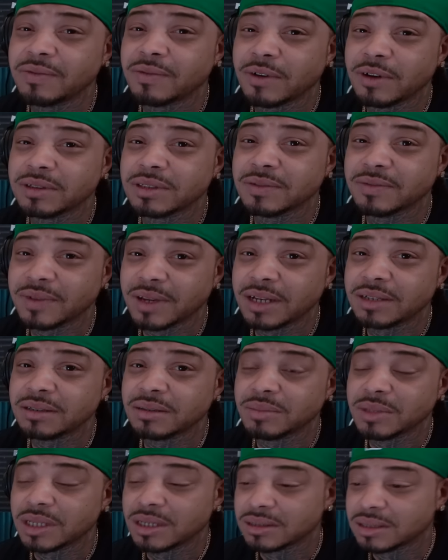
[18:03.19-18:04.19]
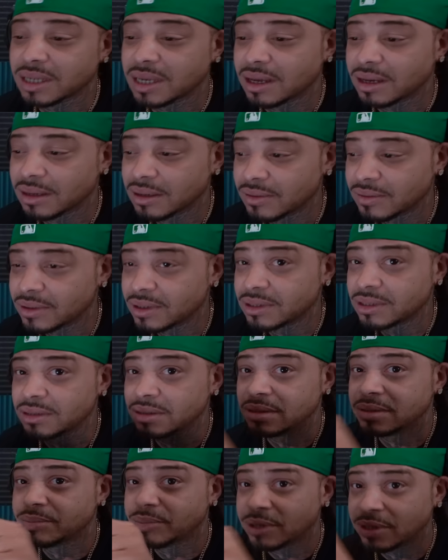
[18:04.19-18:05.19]
Frosted Flakes to be exact.
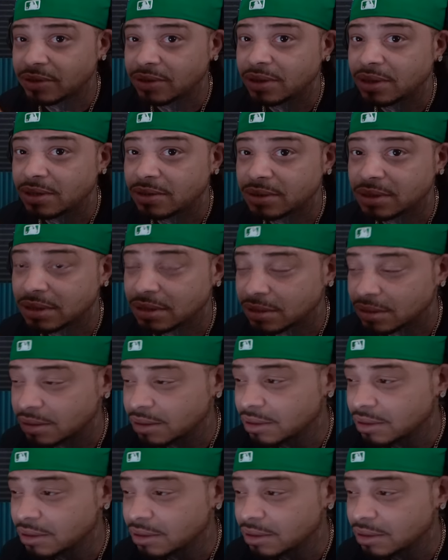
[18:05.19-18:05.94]
Just sprinkle a little shit.